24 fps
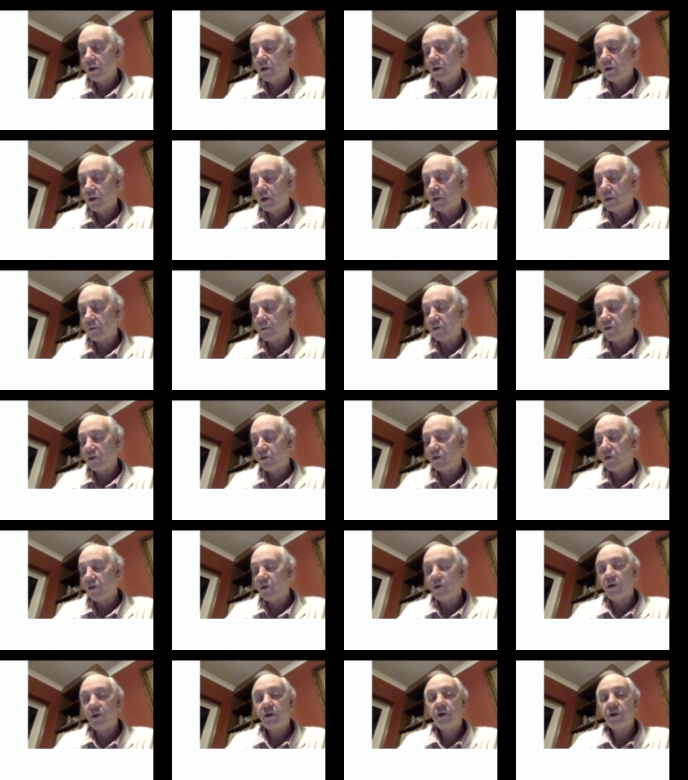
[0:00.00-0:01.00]
Number
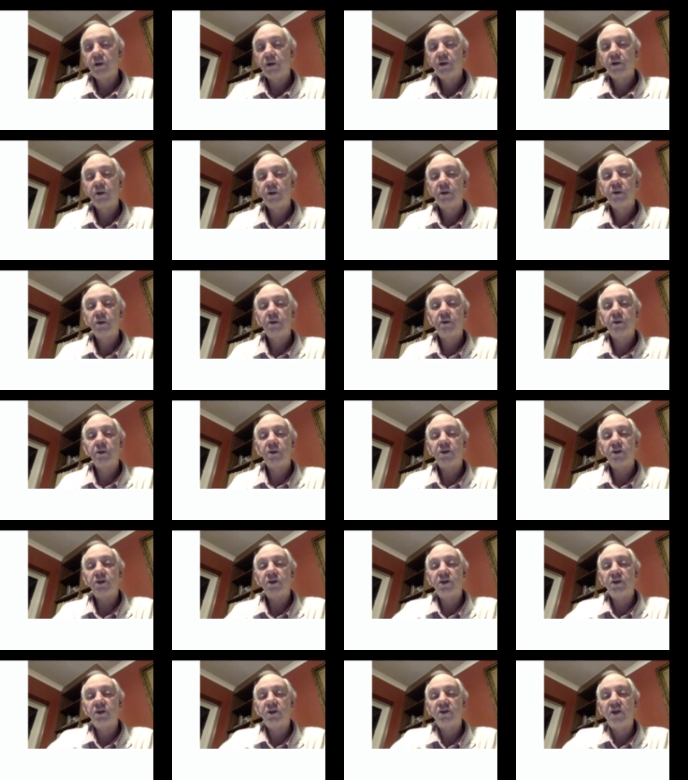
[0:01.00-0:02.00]
2, which
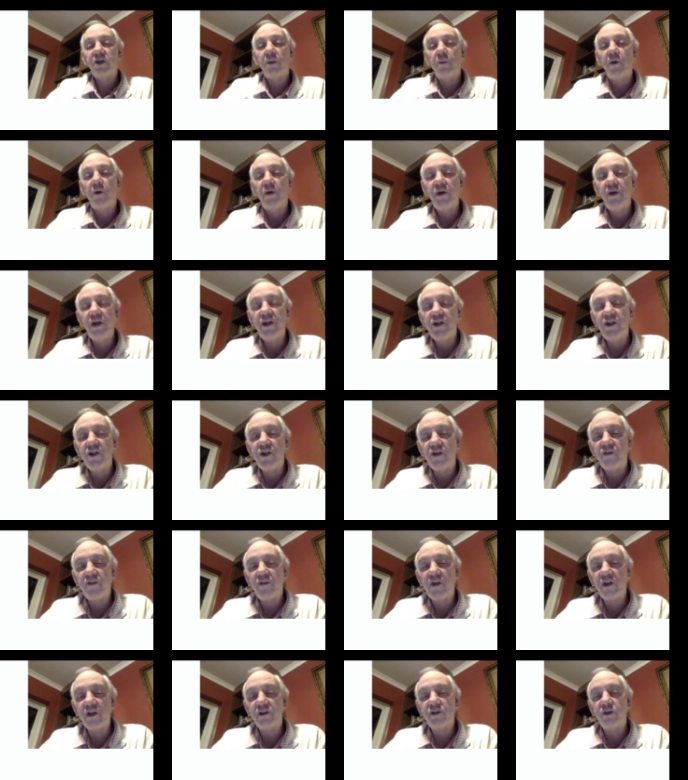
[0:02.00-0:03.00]
is a somewhat neater
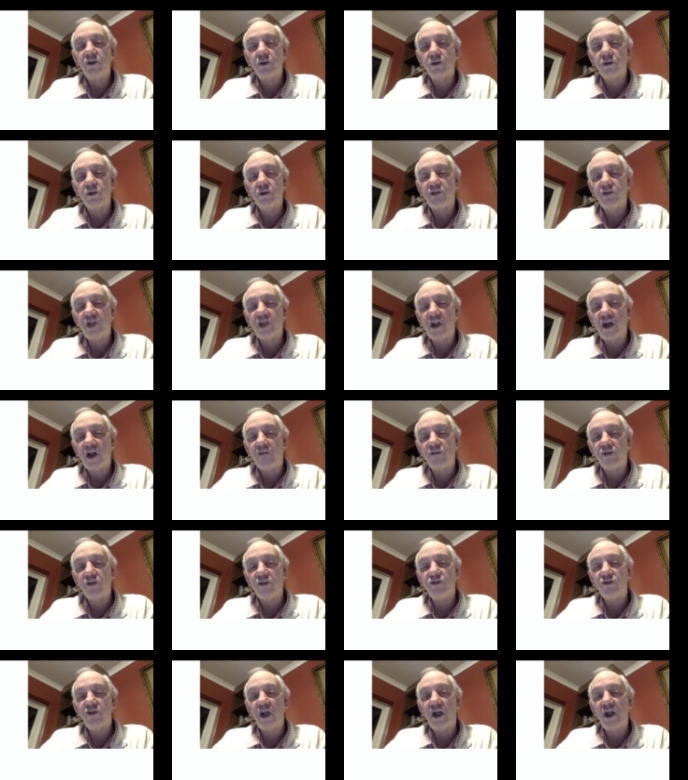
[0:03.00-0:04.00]
1st order
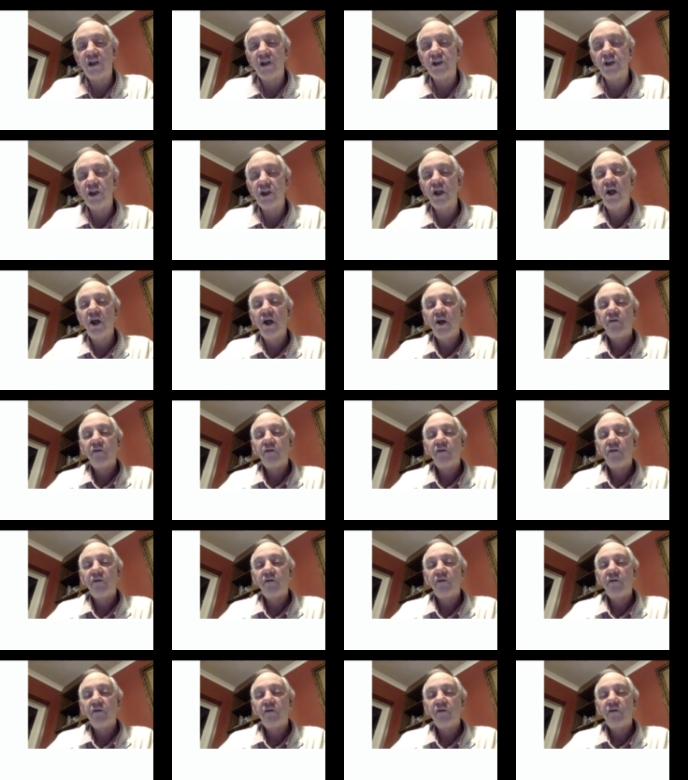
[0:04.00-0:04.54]
recurrence relation,